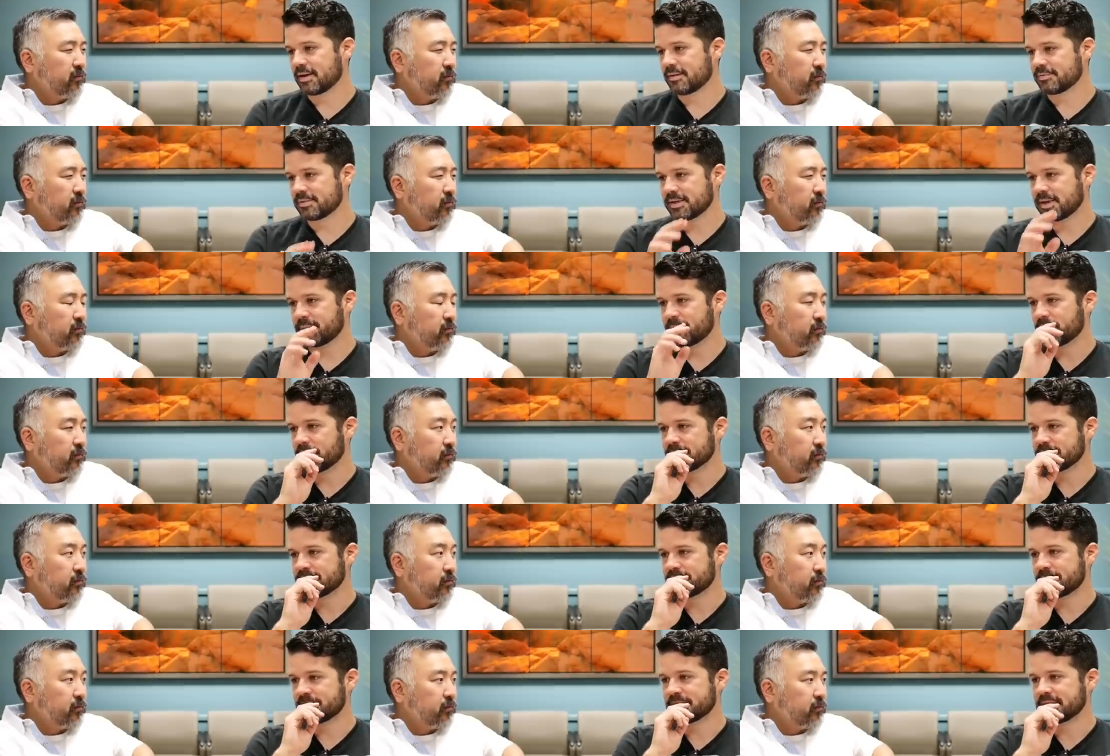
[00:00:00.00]
Speaker 1: I've said
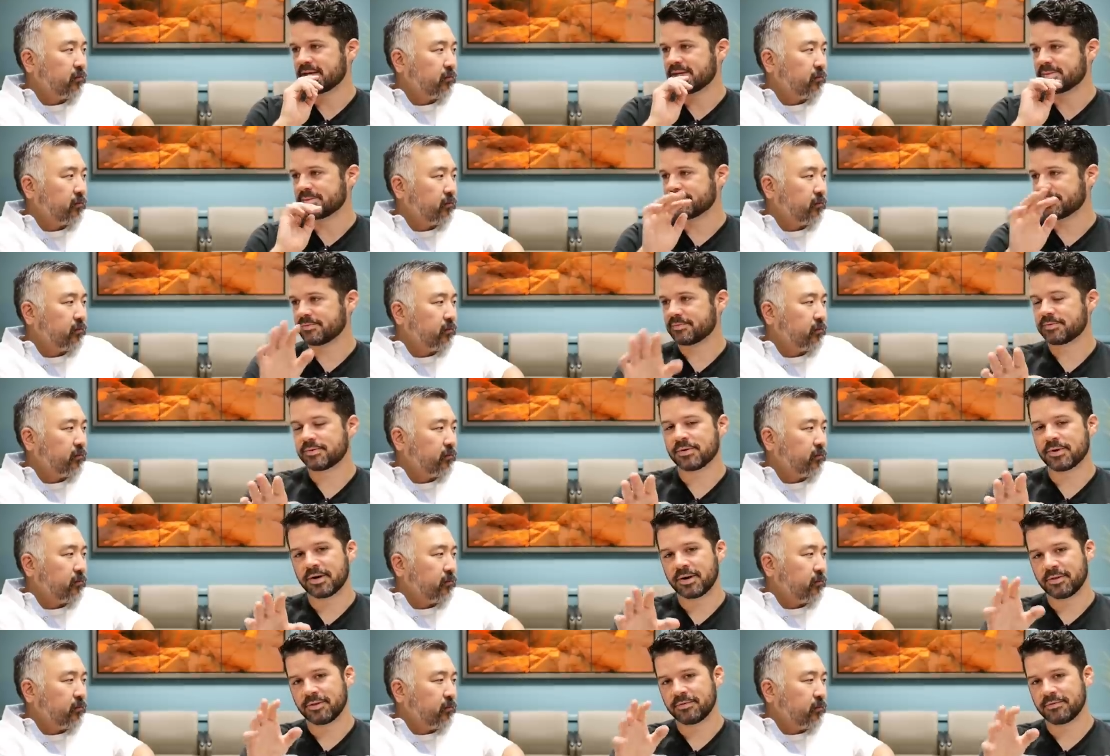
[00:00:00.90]
multiple times before
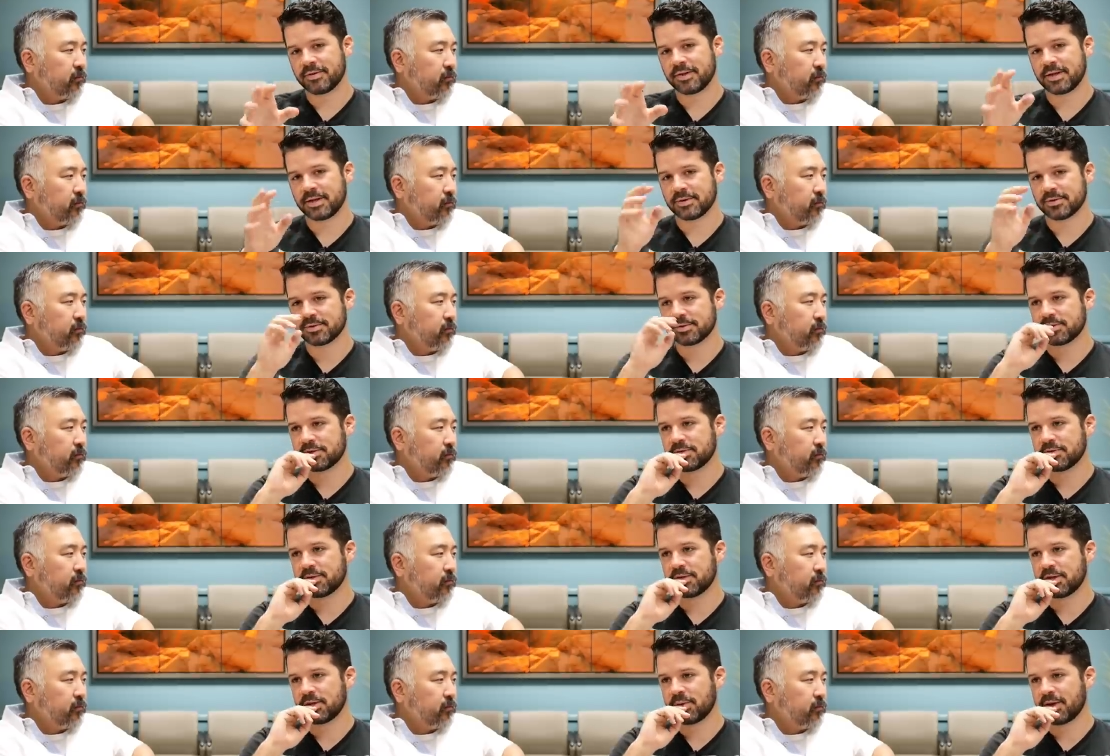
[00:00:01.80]
in other videos too
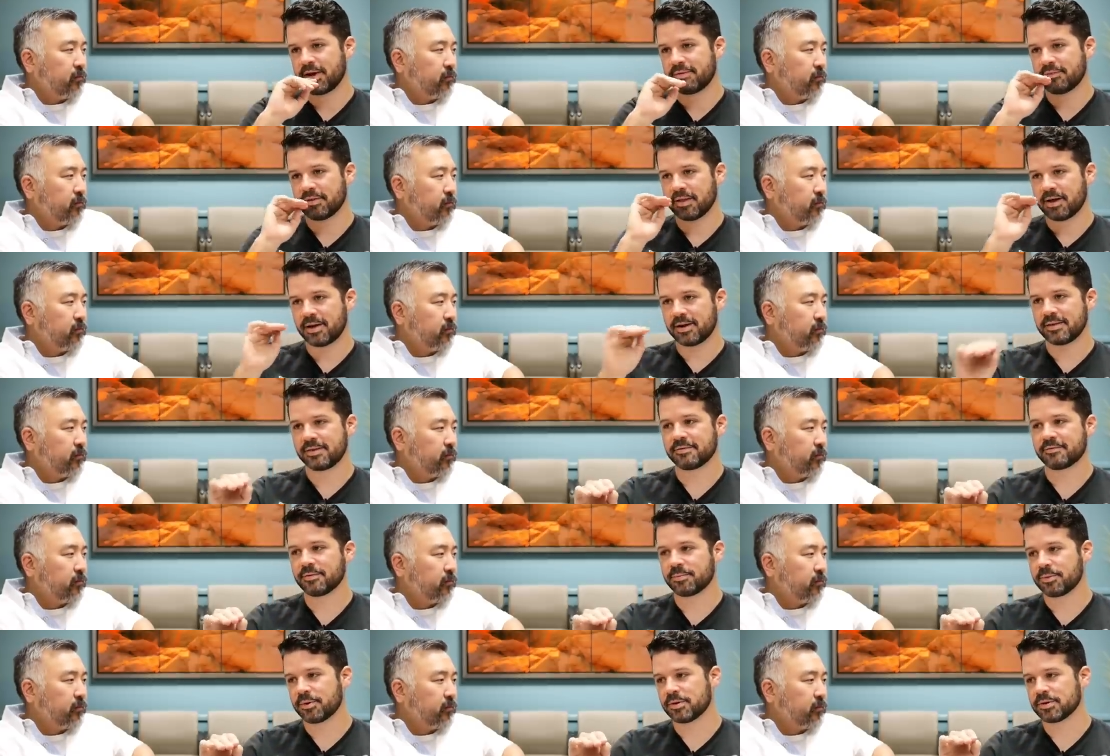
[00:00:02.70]
that you have a lot of
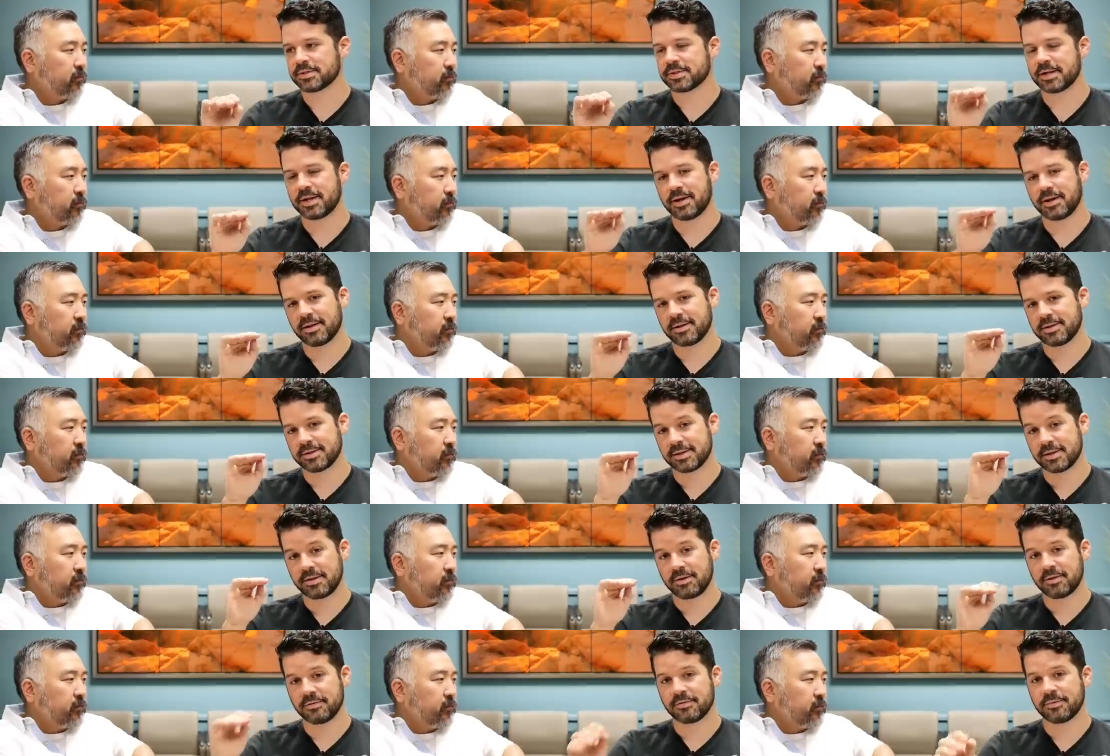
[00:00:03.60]
different personalities that
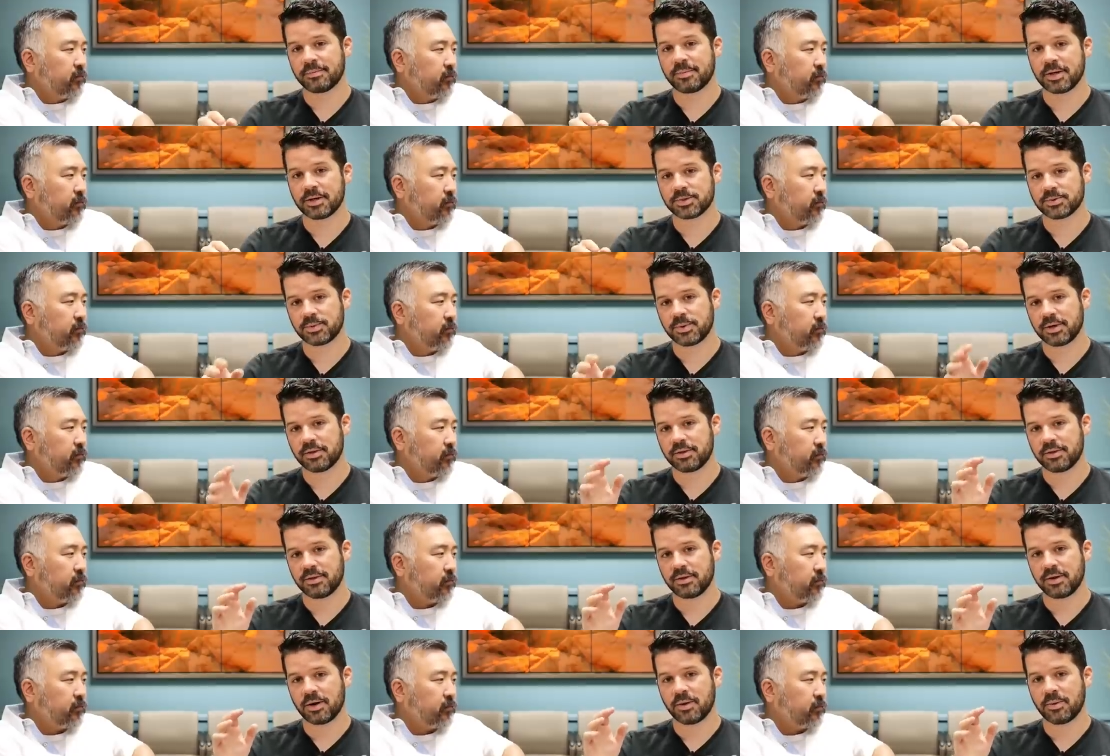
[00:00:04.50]
you have to mesh with
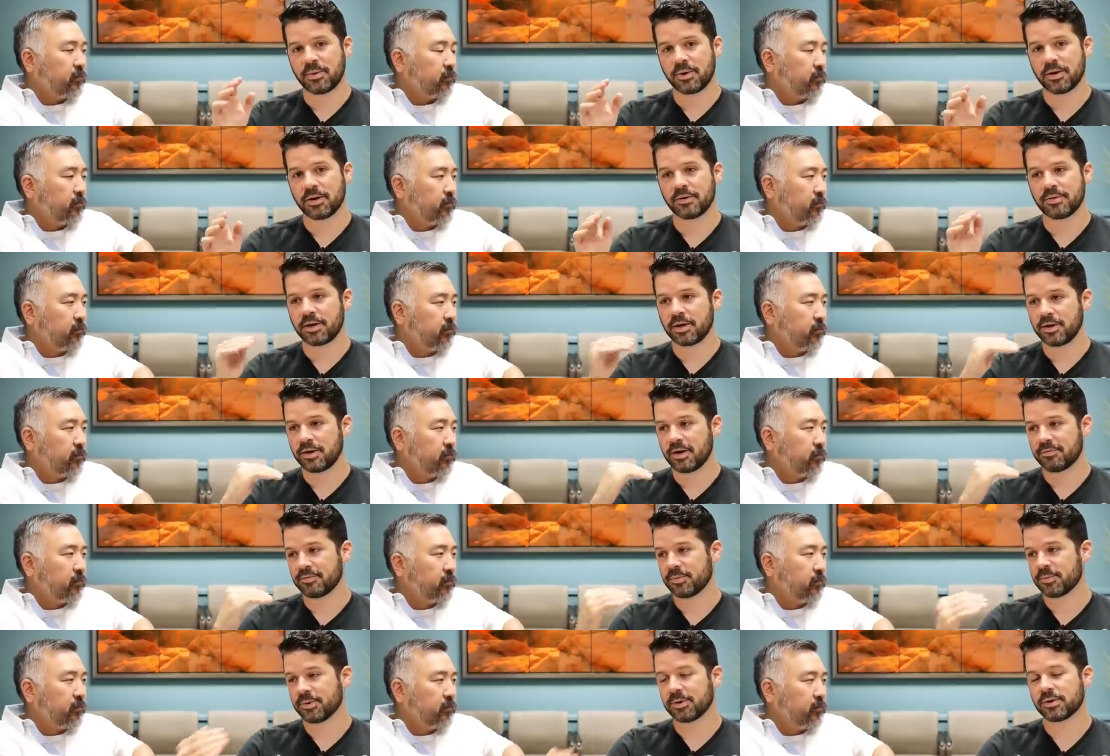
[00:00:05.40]
in the mm-hmm. OR and that you
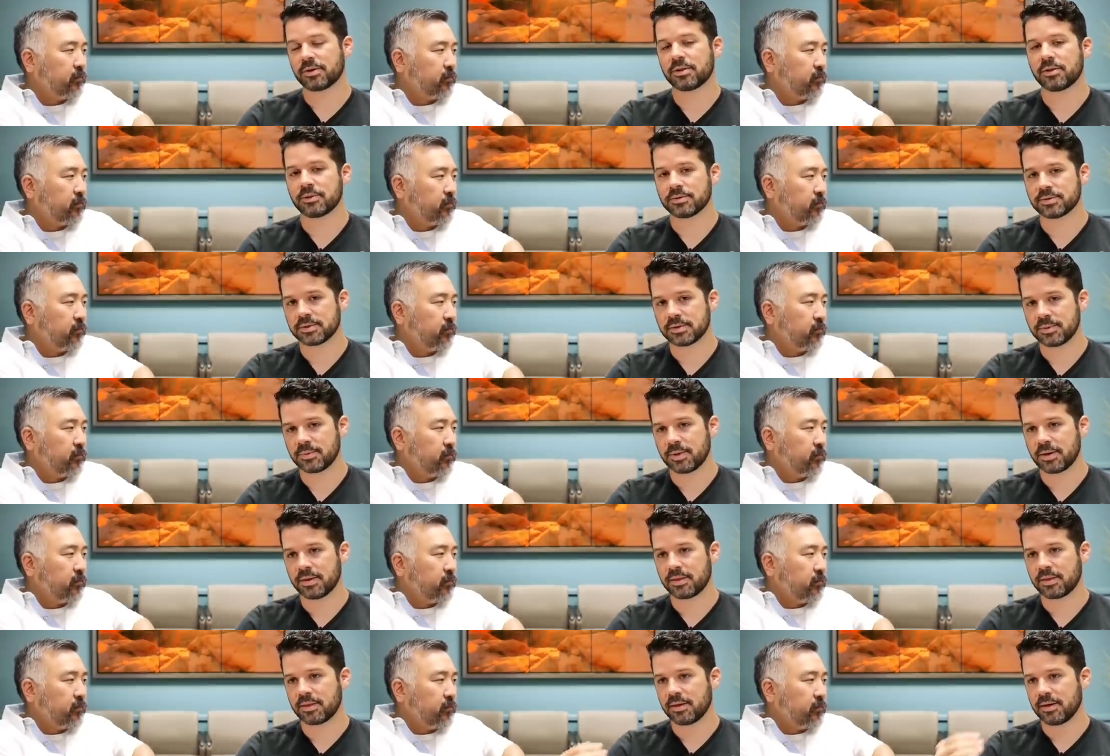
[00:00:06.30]
have to work closely
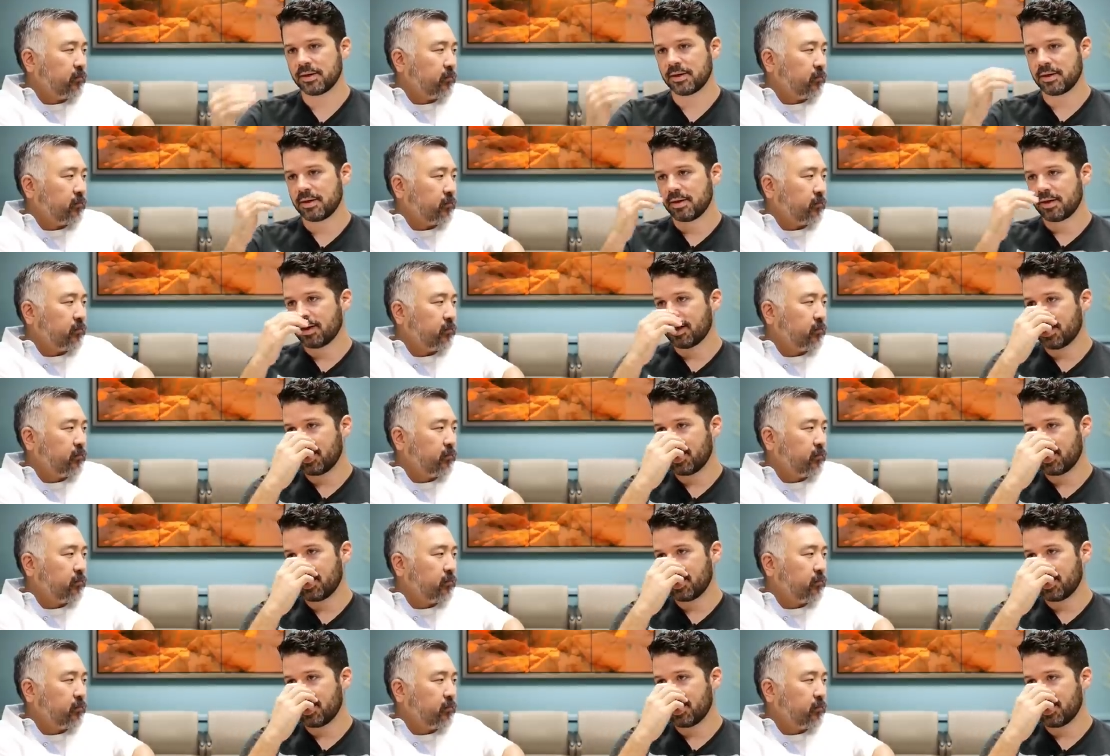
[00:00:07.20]
with, mm-hmm.